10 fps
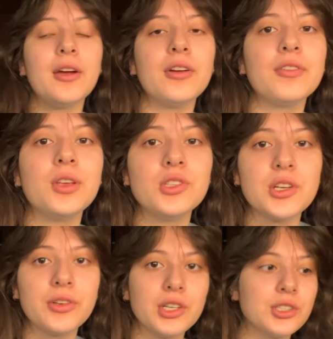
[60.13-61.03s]
of new
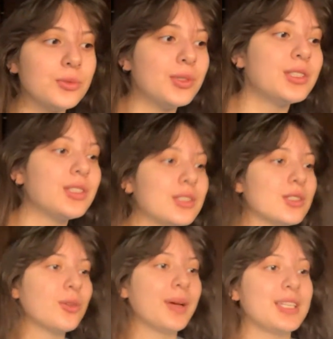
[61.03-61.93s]
generation ones,
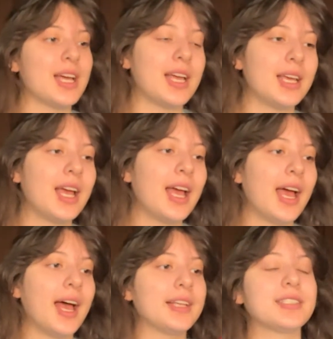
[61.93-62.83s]
so my dad
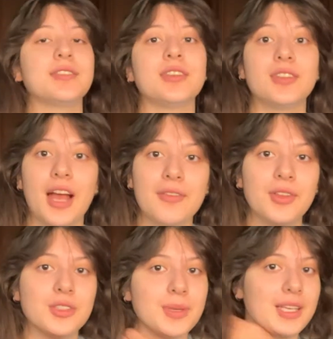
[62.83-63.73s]
asked if he could have
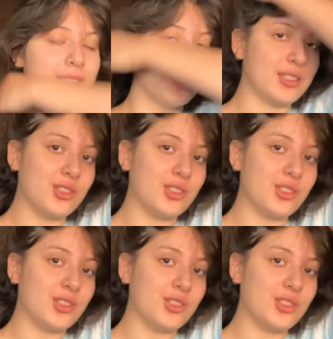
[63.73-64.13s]
those because his